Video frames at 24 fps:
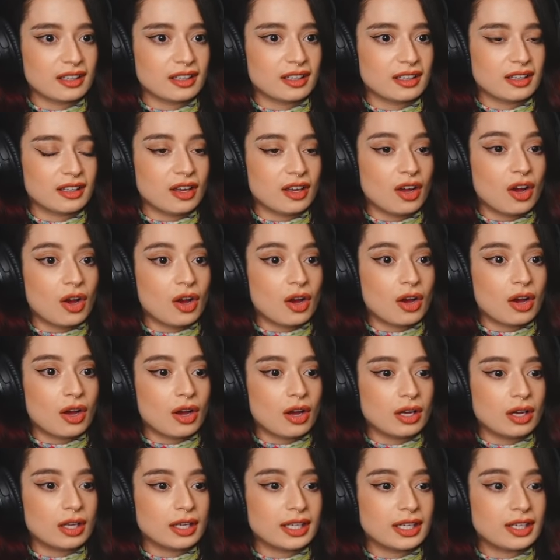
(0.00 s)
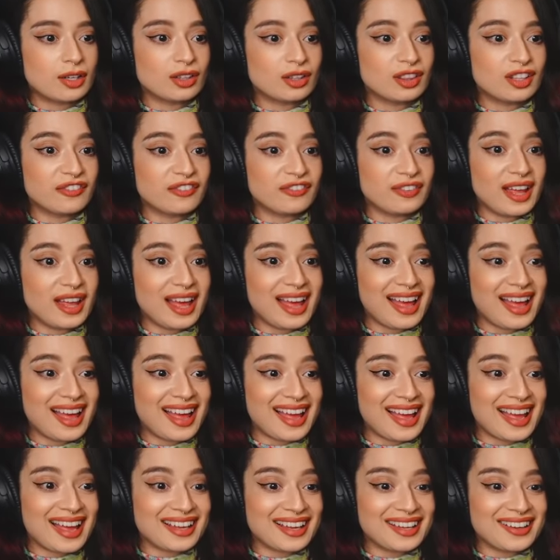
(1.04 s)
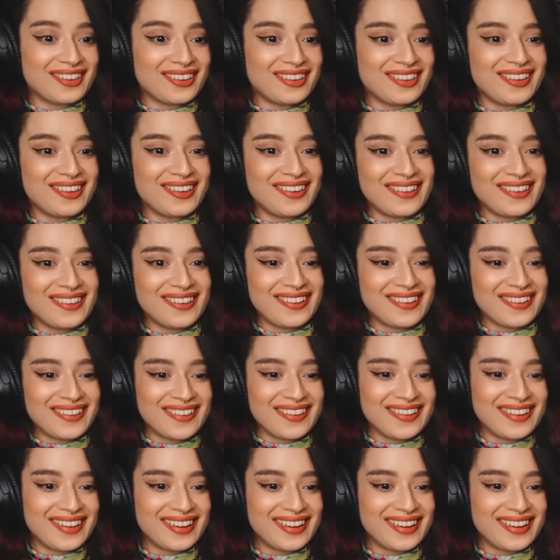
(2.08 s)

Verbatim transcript: Oh, he got the flag! Oh!